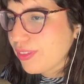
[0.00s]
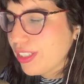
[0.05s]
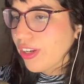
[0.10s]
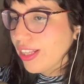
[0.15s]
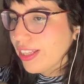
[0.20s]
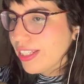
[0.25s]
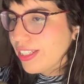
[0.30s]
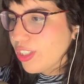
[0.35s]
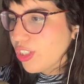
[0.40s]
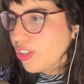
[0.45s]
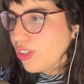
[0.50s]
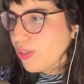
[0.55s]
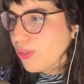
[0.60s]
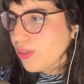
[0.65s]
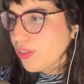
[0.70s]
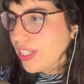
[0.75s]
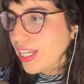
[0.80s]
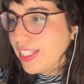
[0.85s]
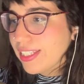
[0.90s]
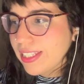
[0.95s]
Let's
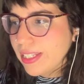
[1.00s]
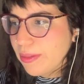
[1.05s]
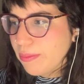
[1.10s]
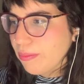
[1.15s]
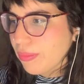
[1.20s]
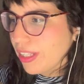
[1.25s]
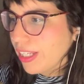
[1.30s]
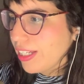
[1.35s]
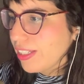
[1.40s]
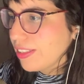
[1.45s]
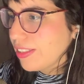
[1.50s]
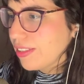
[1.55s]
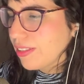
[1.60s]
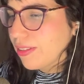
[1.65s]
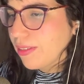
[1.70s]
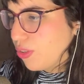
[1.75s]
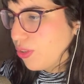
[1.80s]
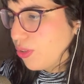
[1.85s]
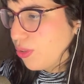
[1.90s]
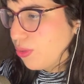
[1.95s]
choose a template.
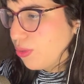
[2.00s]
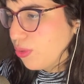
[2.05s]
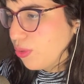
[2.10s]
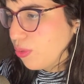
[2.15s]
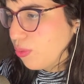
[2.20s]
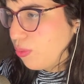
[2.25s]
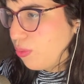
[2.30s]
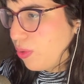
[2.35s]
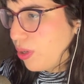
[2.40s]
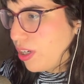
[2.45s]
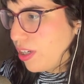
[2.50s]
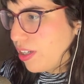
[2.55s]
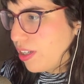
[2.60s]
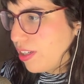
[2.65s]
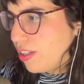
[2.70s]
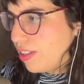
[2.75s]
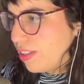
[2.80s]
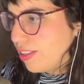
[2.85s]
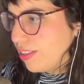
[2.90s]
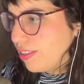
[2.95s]
Choose
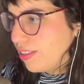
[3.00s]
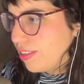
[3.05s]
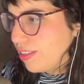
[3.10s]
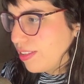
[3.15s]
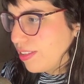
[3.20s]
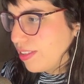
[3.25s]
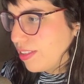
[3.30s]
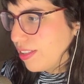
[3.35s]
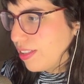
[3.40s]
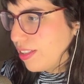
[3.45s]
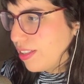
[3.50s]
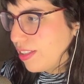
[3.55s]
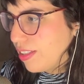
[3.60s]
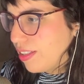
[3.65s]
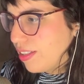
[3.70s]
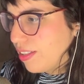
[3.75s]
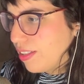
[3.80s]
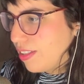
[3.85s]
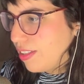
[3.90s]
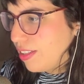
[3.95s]
one, let's see,
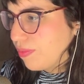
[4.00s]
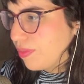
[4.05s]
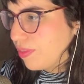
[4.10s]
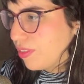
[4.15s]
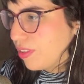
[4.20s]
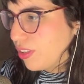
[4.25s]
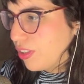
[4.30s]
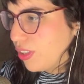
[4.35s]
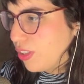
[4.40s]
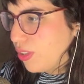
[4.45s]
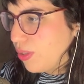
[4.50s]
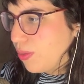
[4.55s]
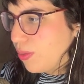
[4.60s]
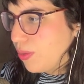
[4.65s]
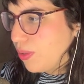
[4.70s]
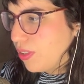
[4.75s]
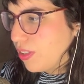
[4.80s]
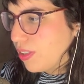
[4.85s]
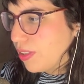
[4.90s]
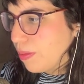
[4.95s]

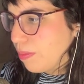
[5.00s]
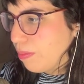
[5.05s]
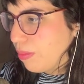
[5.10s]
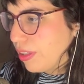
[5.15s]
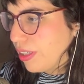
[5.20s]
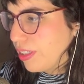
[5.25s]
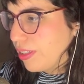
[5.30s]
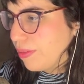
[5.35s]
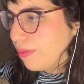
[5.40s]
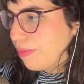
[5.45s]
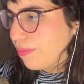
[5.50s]
use template.